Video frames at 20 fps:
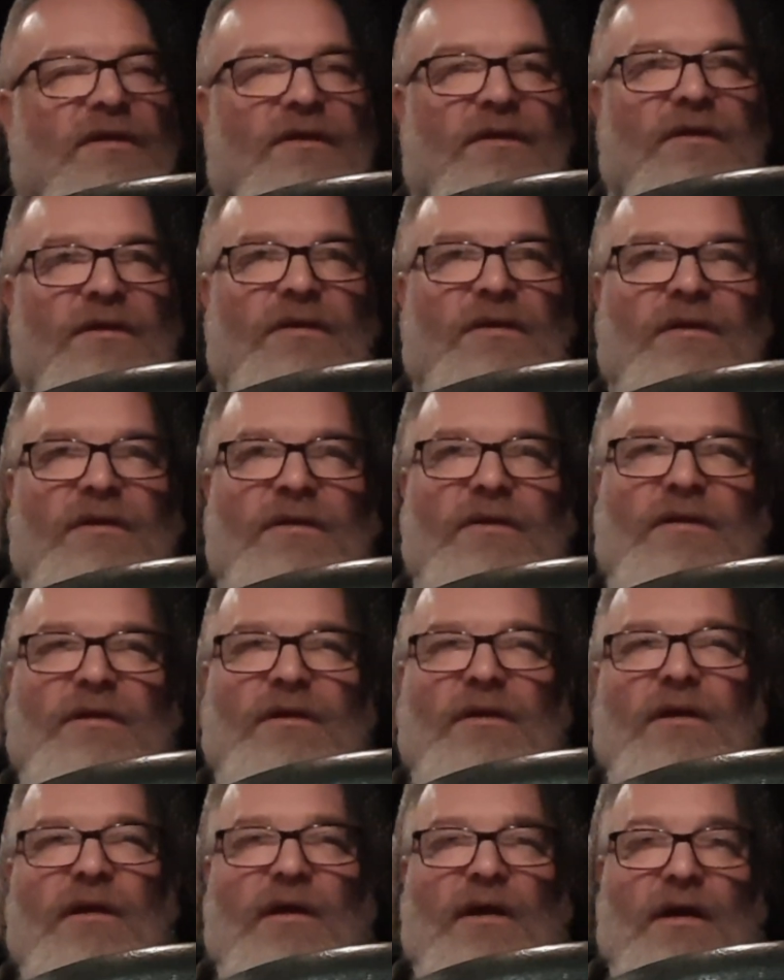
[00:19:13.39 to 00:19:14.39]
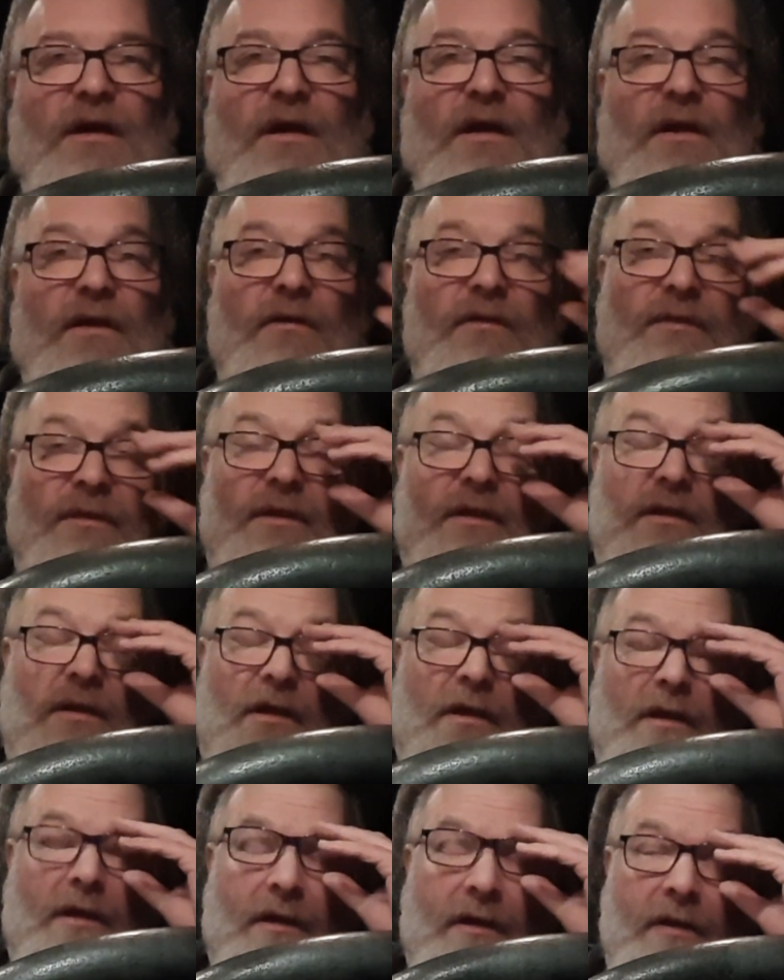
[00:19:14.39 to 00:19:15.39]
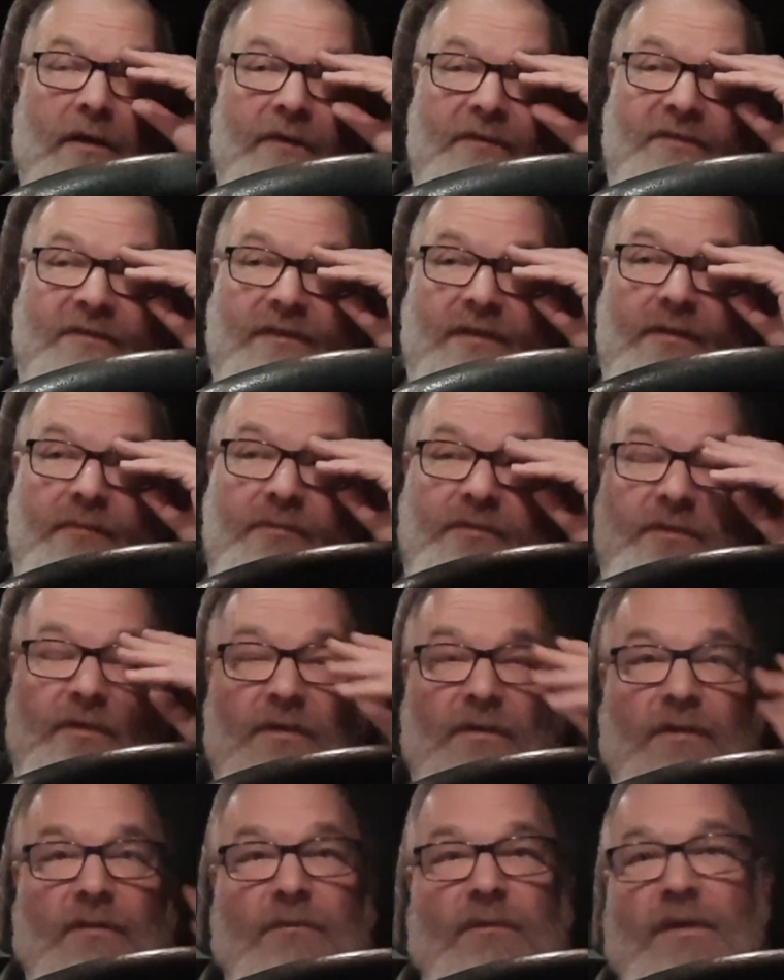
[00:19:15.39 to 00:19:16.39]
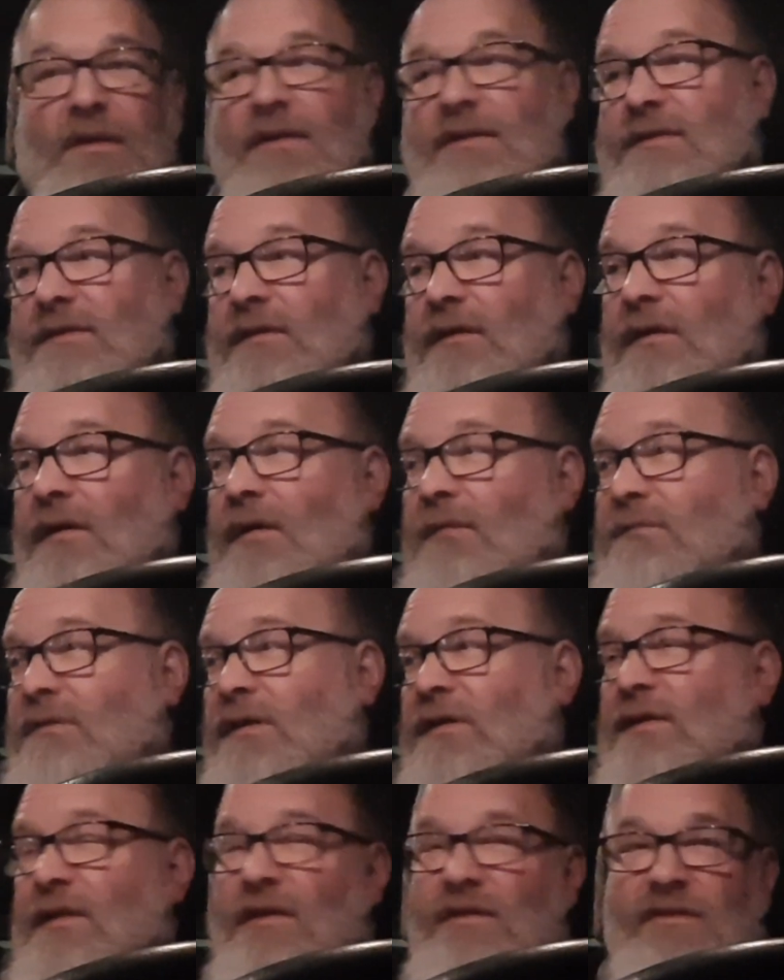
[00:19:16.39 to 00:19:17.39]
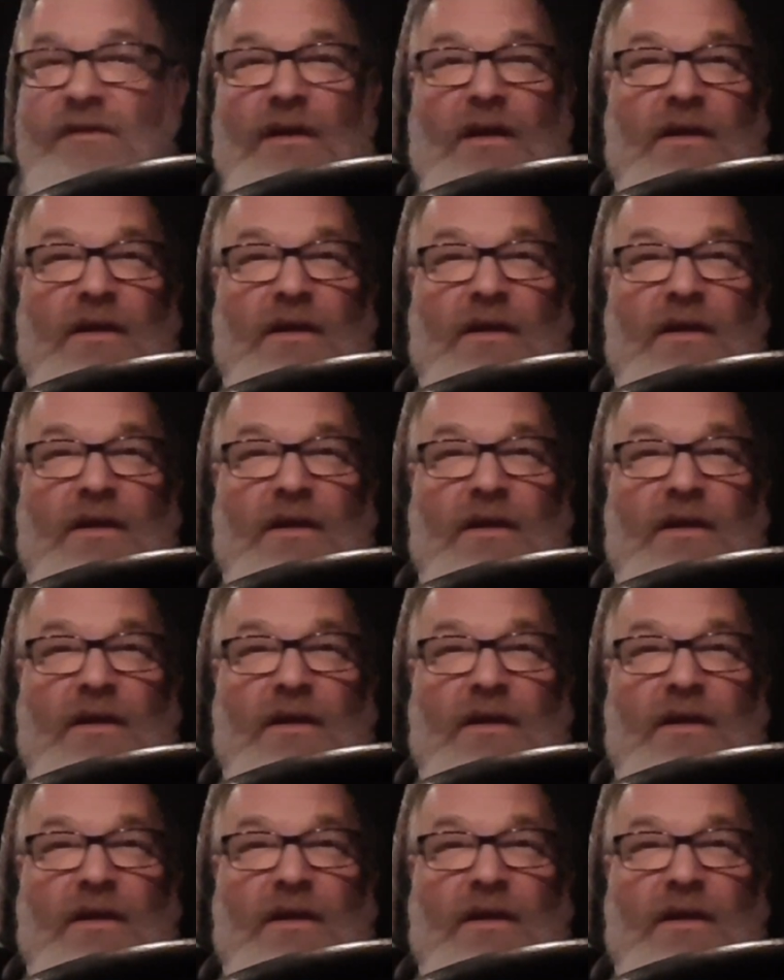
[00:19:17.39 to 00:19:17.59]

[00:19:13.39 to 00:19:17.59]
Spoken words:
I don't think I got enough sleep during the week, so I'm just exhausted now.